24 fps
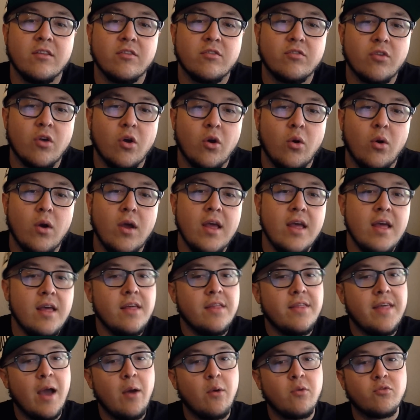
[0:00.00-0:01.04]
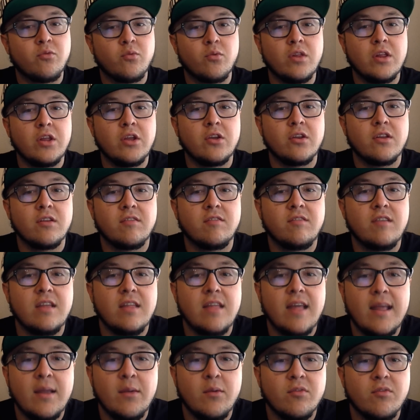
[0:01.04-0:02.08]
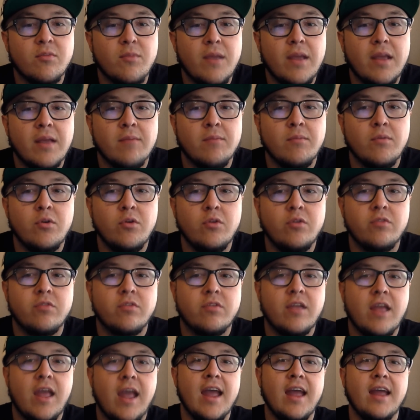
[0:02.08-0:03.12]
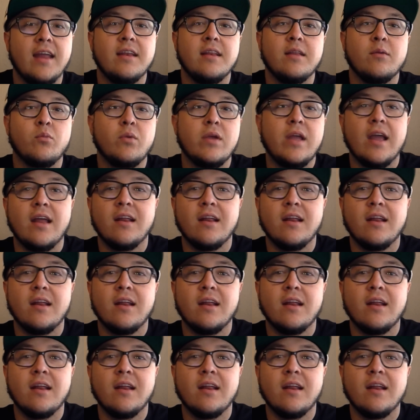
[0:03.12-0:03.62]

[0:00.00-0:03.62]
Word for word: So that was really good to see that he was making moves, and we